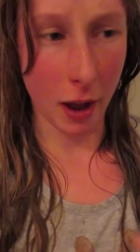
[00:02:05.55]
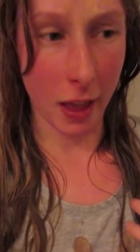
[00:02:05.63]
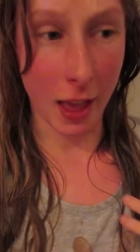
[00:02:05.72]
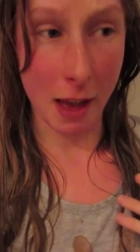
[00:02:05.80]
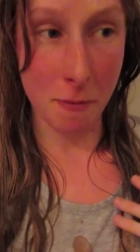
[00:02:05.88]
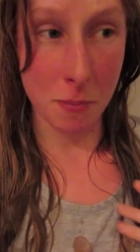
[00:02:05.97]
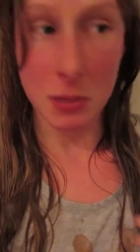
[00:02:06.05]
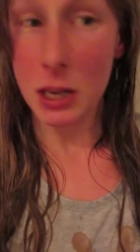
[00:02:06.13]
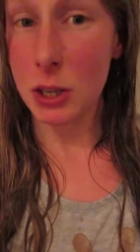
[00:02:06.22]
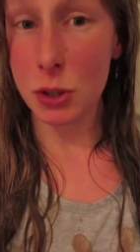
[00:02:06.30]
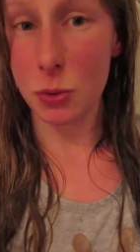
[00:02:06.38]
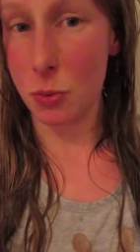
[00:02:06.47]
I have been
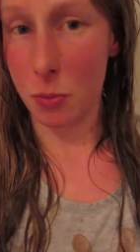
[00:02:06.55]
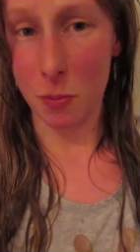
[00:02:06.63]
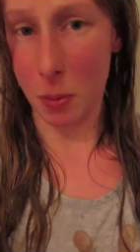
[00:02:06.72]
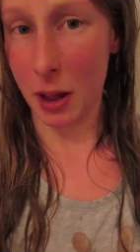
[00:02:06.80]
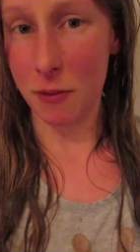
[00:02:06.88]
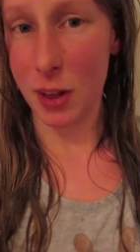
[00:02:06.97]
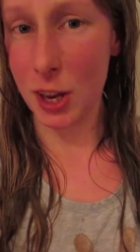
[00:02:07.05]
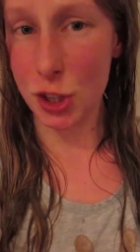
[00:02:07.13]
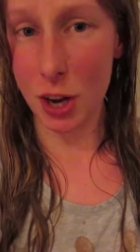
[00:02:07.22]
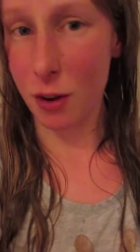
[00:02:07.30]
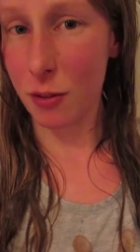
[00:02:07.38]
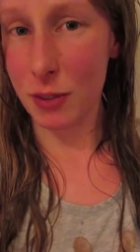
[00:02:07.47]
to my fair
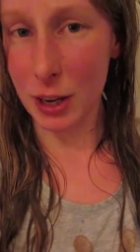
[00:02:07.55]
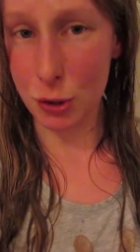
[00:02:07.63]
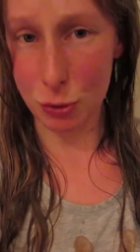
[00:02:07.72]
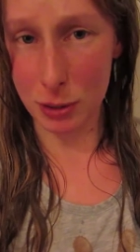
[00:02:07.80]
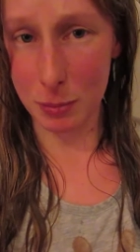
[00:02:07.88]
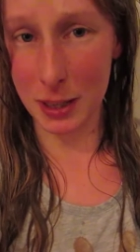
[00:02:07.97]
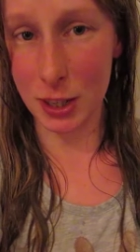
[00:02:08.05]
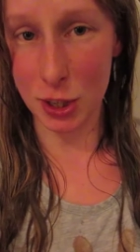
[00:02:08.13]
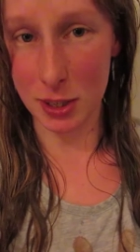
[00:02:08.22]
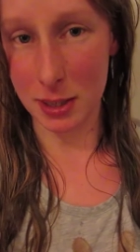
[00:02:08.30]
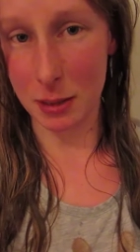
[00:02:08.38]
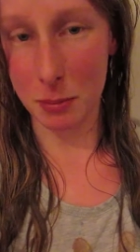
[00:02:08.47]
share of naturist
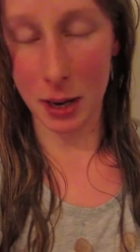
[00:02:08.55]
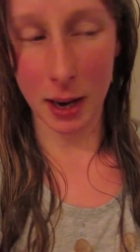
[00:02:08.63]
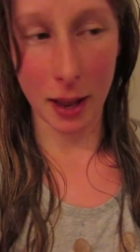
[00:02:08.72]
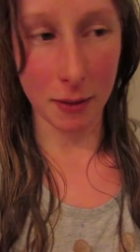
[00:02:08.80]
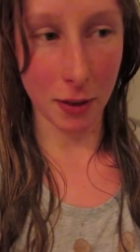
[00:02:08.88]
beaches in my life